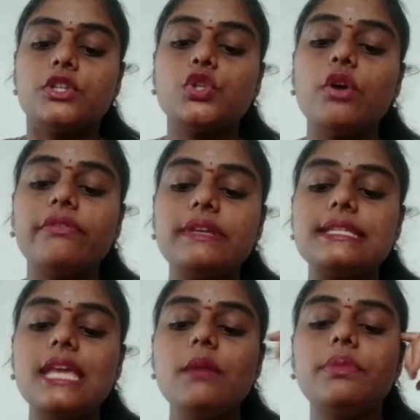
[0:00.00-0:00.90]
So we
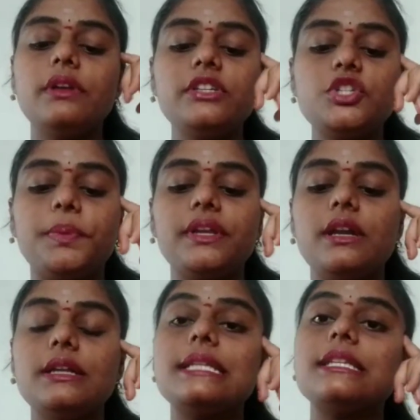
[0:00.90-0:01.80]
say British
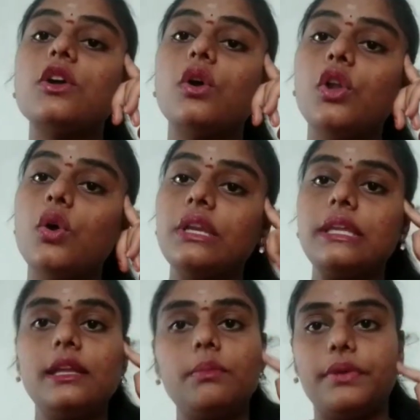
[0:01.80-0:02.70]
period is a
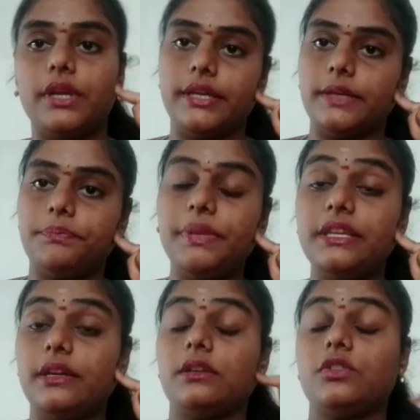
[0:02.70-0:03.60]
colonial
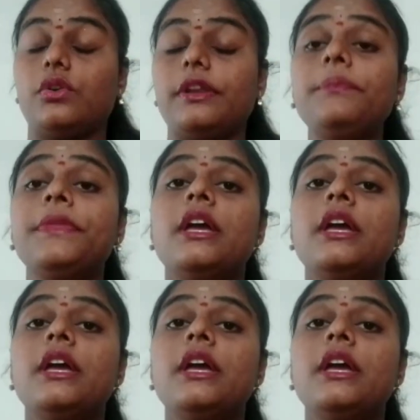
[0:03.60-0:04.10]
period. Sorry.